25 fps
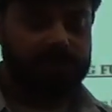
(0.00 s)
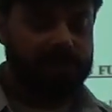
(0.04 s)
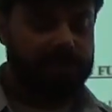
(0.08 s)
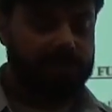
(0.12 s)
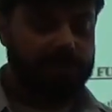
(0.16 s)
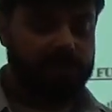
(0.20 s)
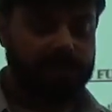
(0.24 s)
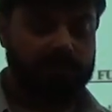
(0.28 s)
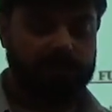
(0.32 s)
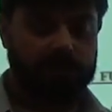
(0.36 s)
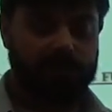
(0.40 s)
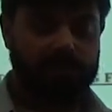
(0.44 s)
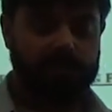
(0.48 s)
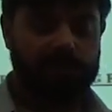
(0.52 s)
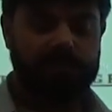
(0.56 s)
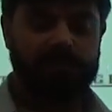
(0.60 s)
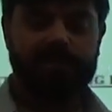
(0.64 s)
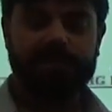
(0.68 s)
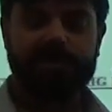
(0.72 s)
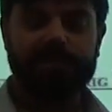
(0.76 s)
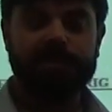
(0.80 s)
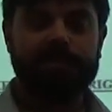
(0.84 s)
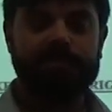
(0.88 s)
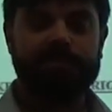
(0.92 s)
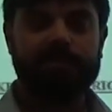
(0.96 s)
you normally
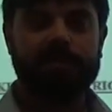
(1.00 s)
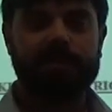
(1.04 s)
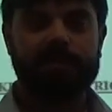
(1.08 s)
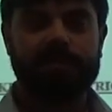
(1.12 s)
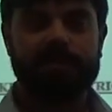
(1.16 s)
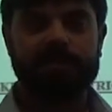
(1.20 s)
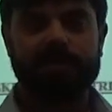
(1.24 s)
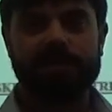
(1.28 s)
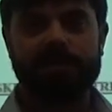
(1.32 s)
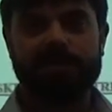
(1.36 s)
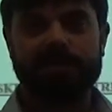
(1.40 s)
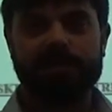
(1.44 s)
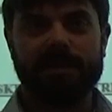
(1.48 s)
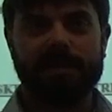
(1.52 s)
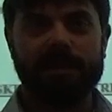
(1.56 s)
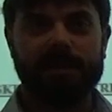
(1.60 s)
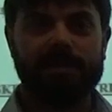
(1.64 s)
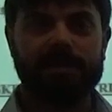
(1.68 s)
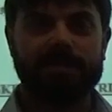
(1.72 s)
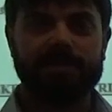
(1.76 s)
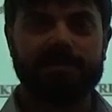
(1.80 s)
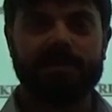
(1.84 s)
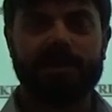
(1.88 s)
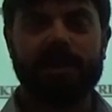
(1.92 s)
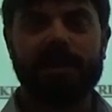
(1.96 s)
see the function as
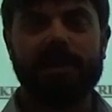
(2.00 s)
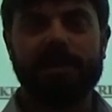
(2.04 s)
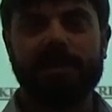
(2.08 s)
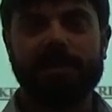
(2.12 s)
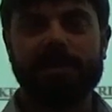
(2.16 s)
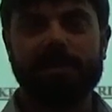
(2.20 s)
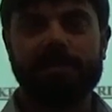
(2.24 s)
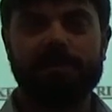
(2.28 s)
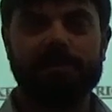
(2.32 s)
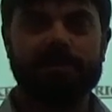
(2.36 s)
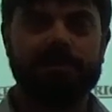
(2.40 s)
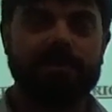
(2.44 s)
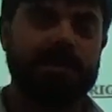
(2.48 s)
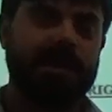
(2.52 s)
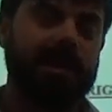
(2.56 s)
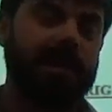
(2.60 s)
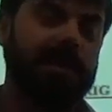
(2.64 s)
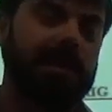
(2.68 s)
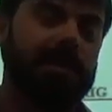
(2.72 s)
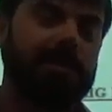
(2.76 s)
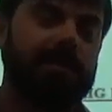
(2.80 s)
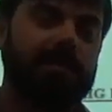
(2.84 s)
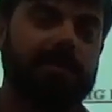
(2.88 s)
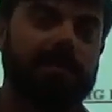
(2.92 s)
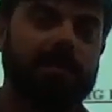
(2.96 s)
a sine or a
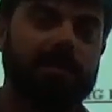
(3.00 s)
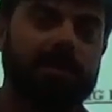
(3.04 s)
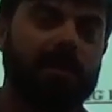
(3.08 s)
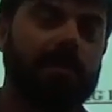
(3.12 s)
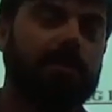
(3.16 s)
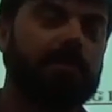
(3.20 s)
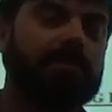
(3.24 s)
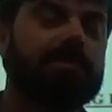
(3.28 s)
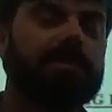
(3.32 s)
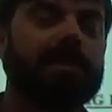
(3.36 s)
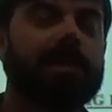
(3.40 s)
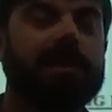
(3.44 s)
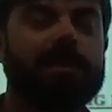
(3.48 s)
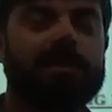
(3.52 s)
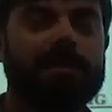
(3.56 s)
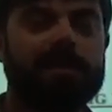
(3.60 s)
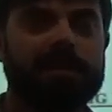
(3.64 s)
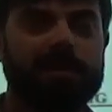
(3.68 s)
tan or a cosine to